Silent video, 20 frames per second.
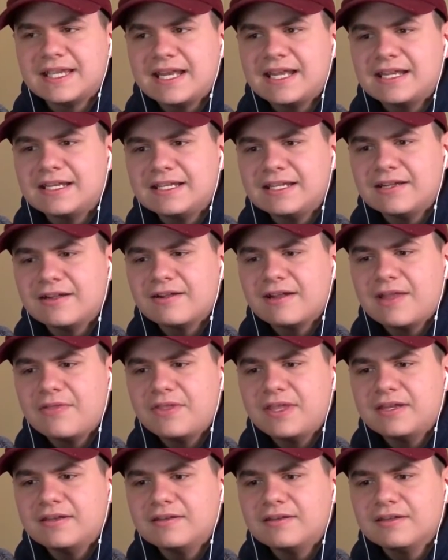to get in here
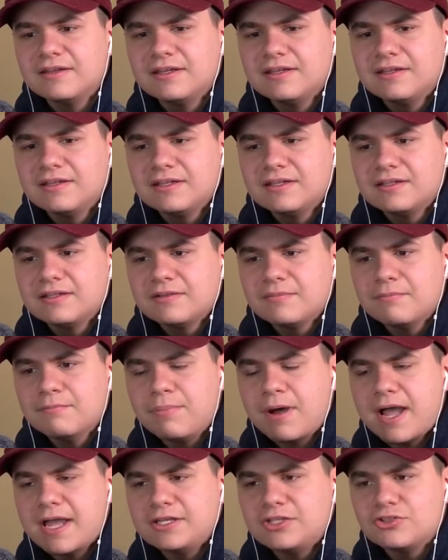and then
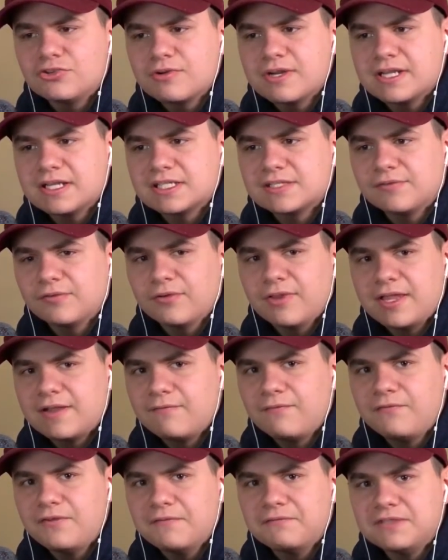buy drinks for like
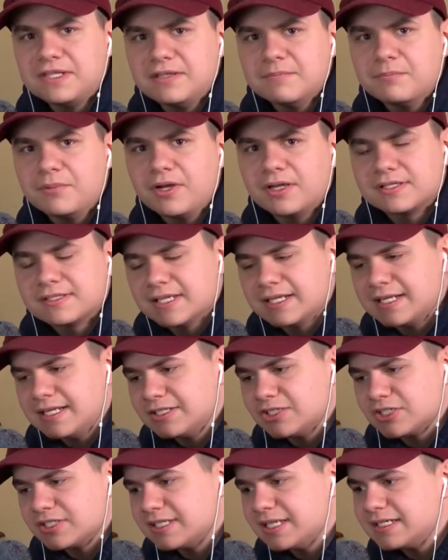$15. Like,
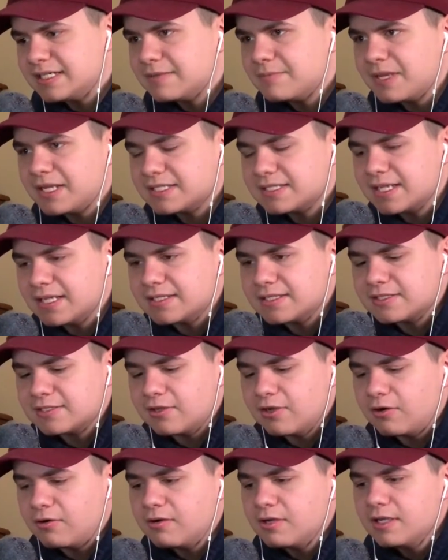it didn't make sense.
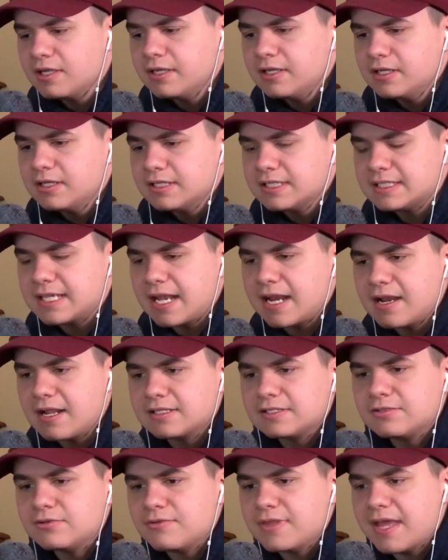So decided
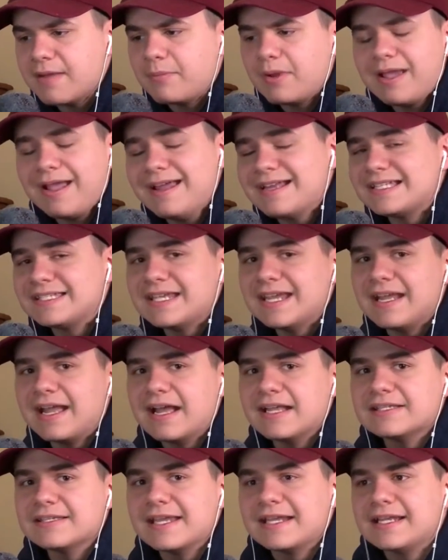not to do that. But I got to say,
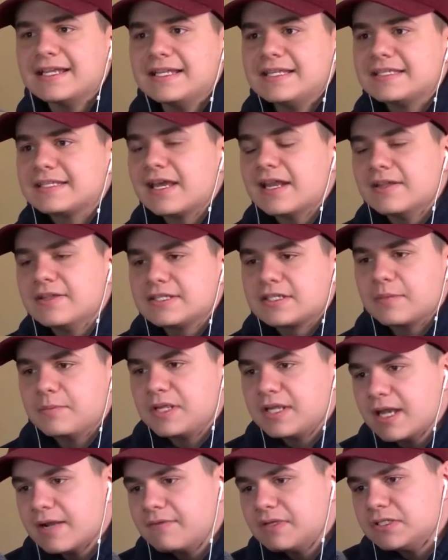guys, like, this is going to
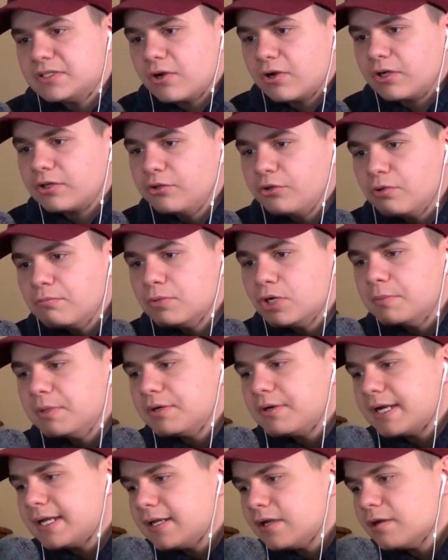be kind of a dark little
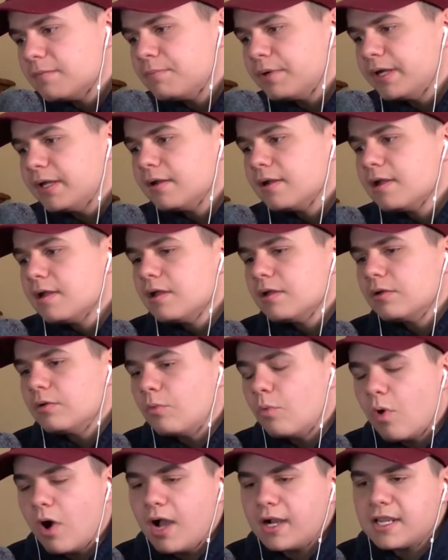moment right here, but
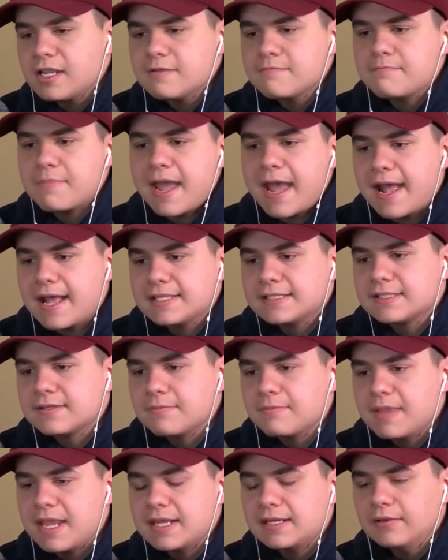walking past
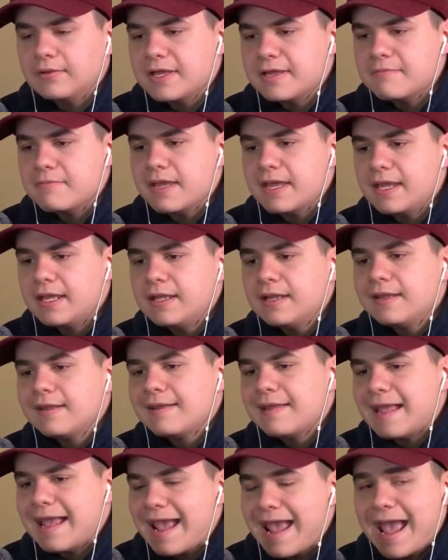the Mandalay Bay
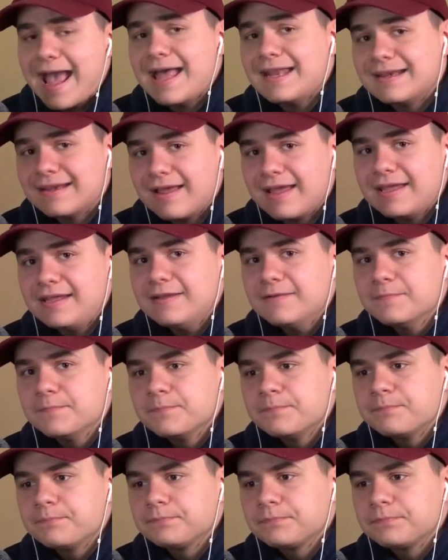at night